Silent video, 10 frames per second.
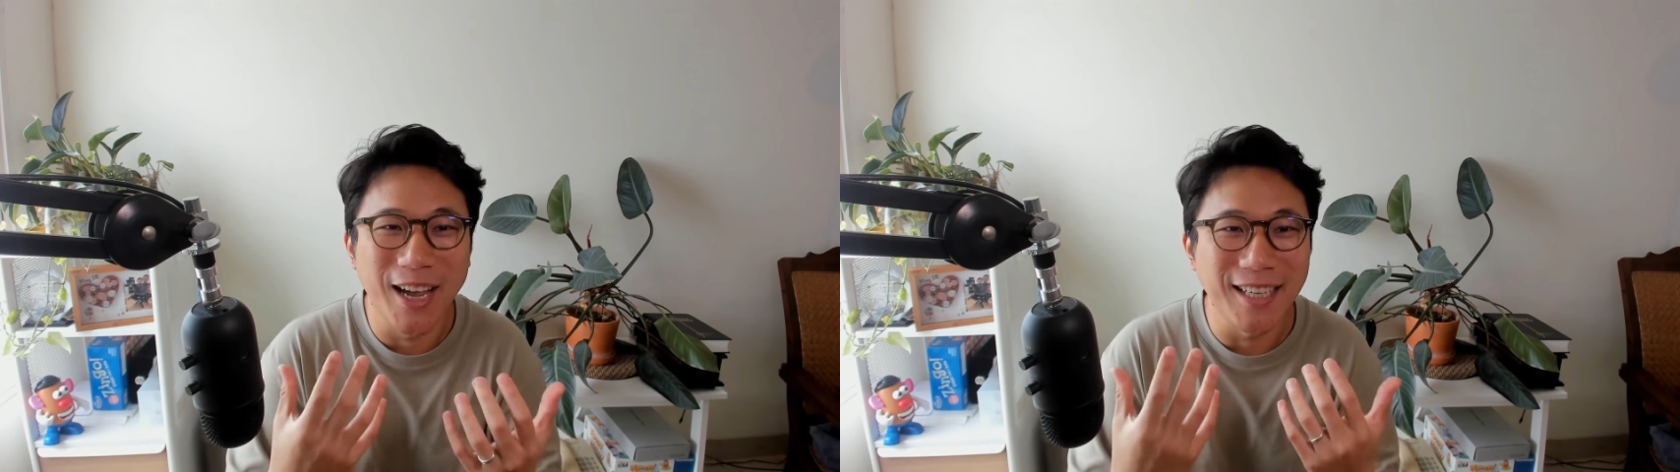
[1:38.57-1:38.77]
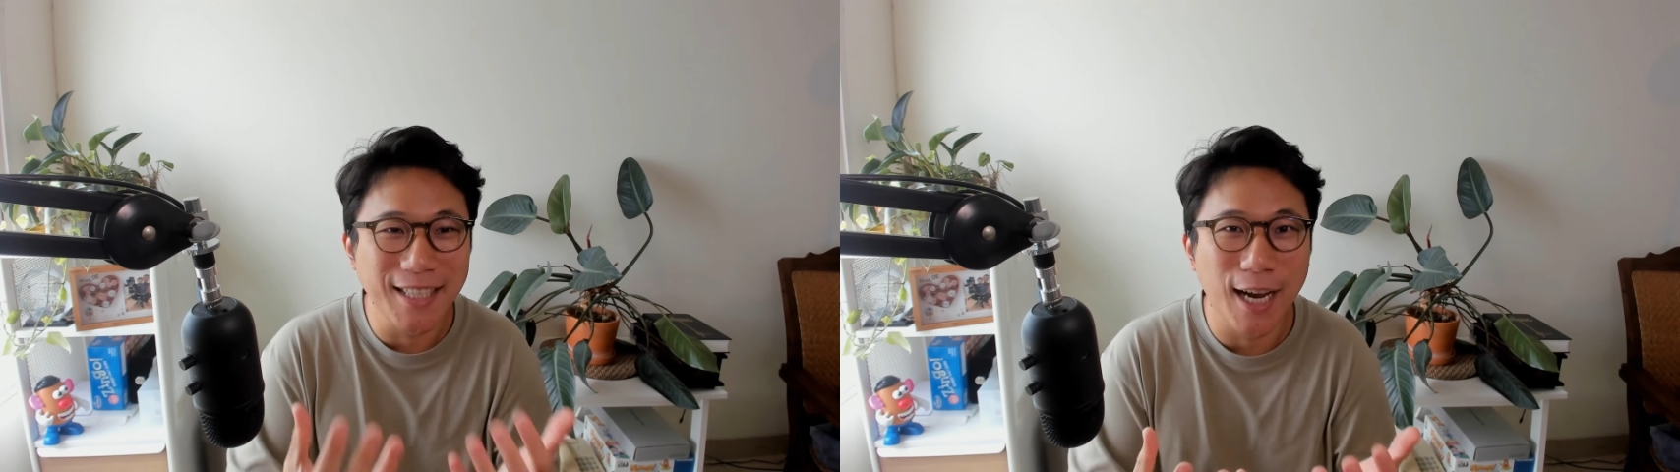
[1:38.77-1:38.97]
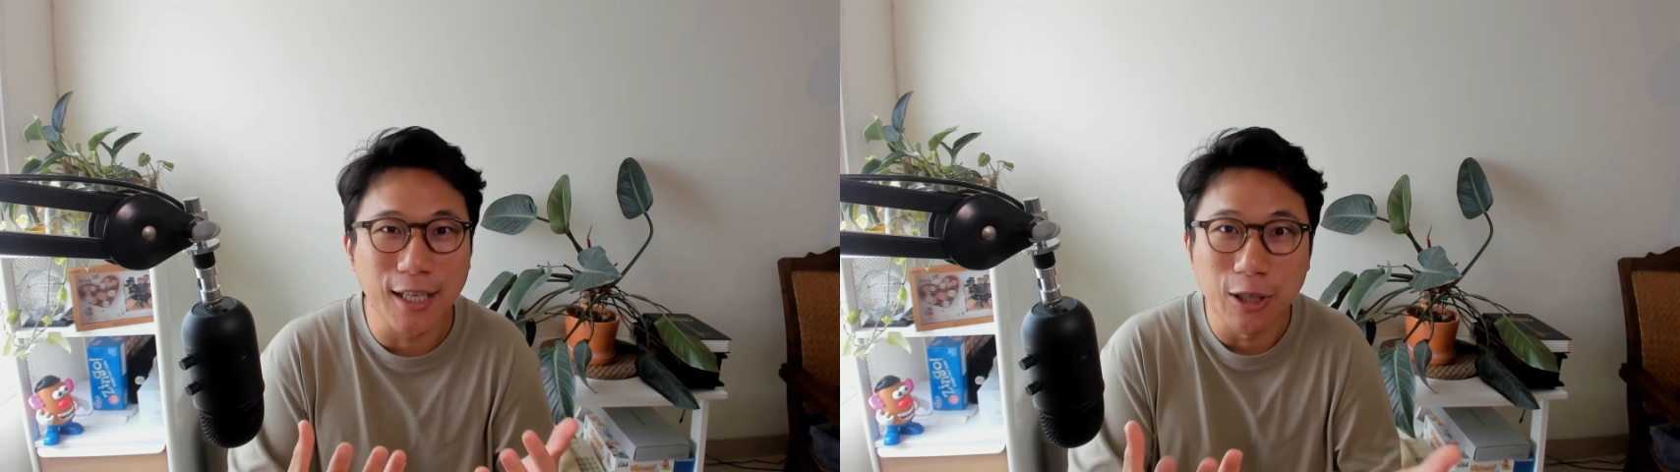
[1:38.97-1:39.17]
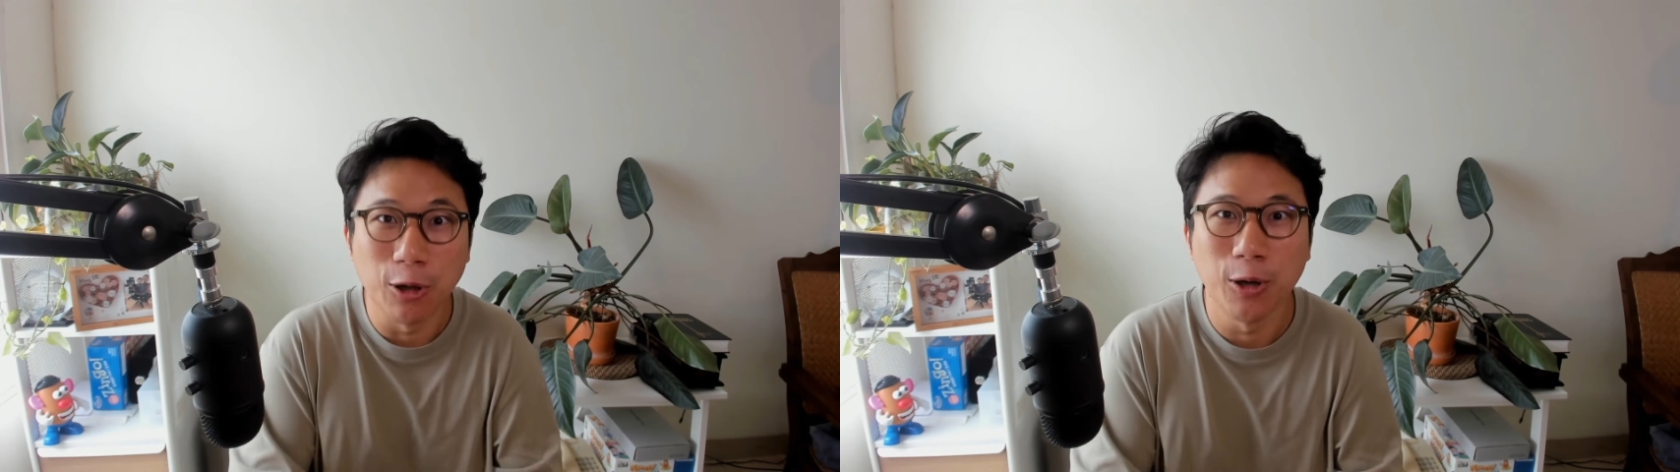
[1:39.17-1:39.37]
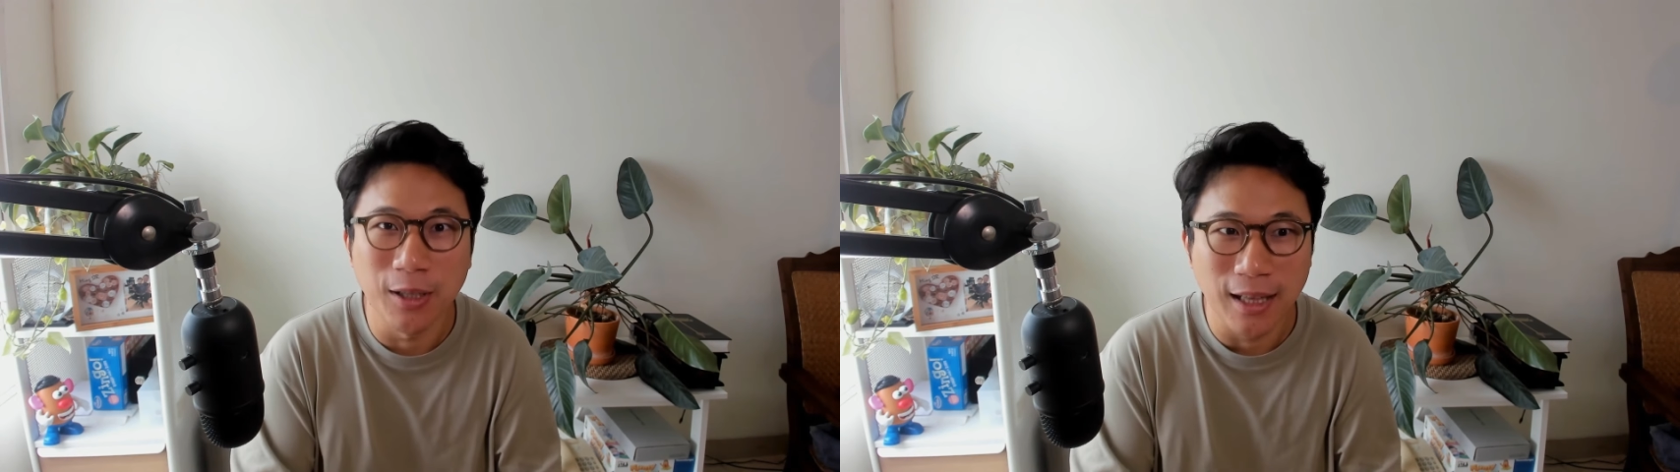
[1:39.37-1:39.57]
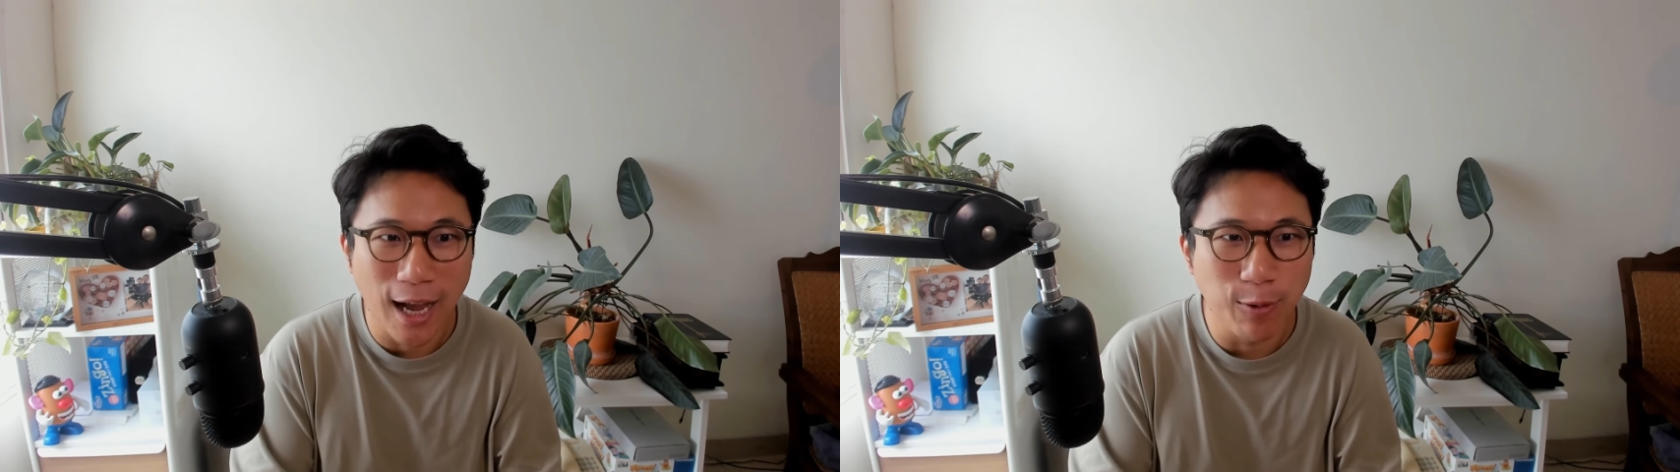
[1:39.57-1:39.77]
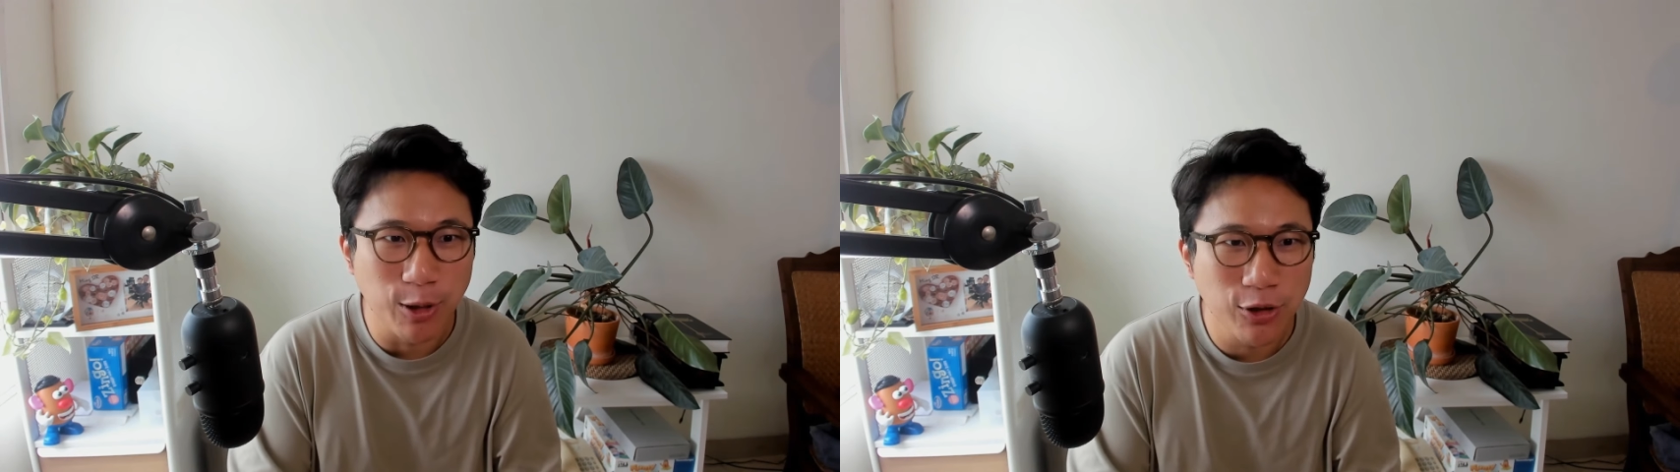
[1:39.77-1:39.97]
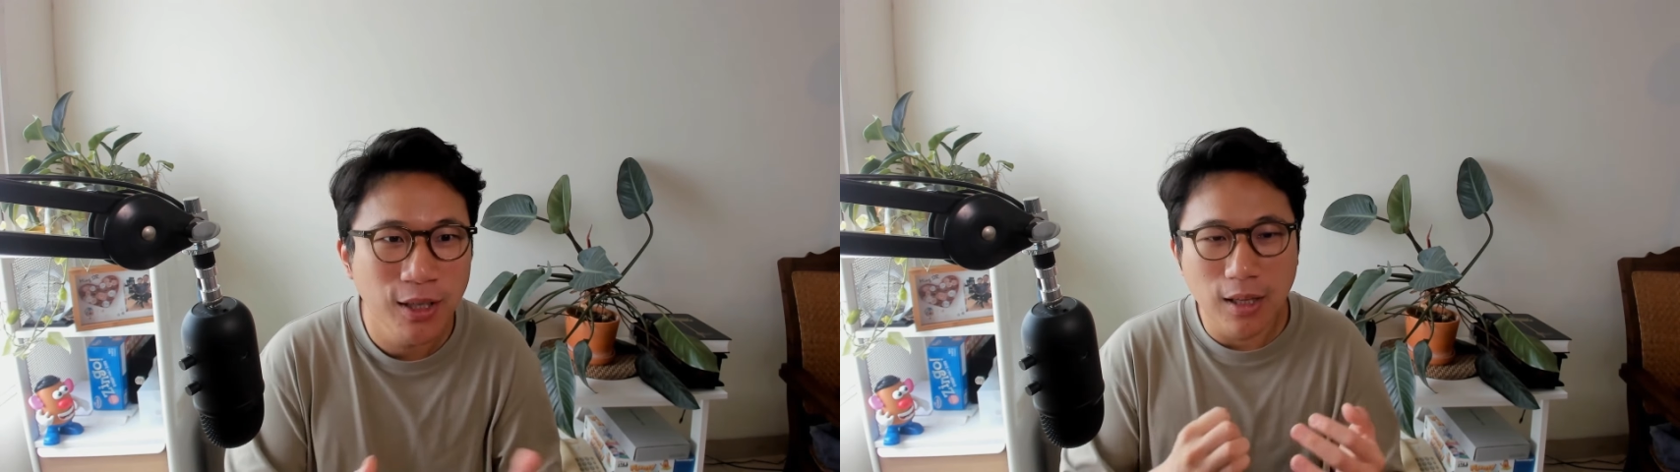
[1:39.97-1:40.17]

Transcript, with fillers: exactly learn the language.